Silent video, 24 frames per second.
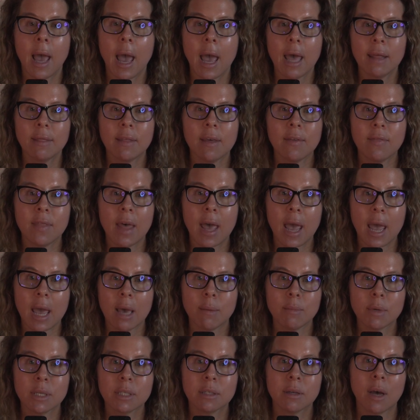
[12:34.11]
and then the
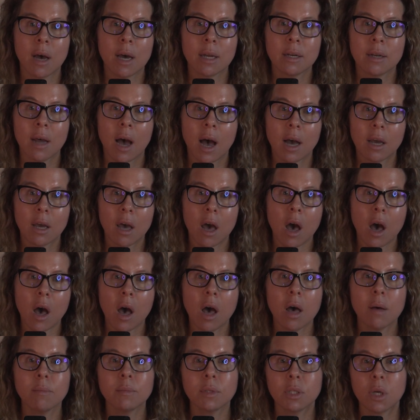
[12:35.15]

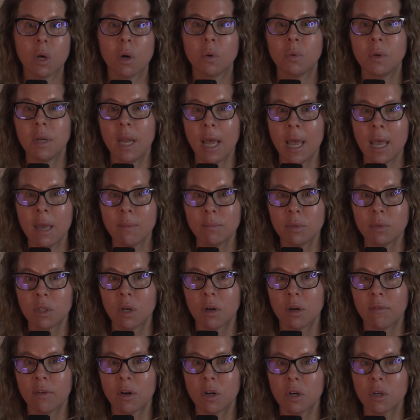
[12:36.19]
Amazon.com zone name
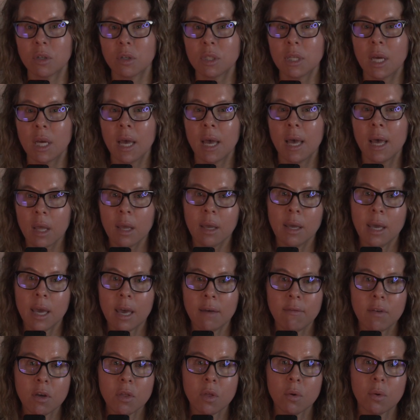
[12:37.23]
servers
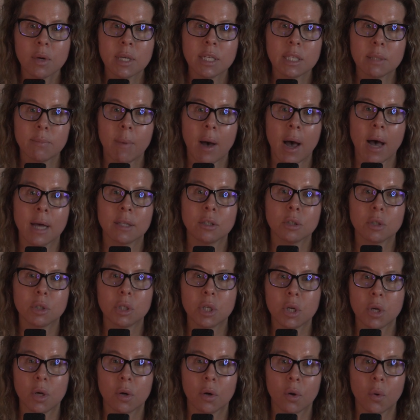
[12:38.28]
give you the response
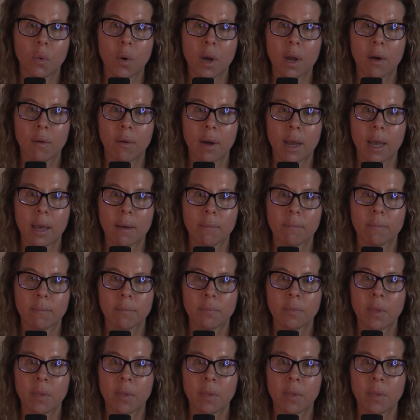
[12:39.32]
to your query.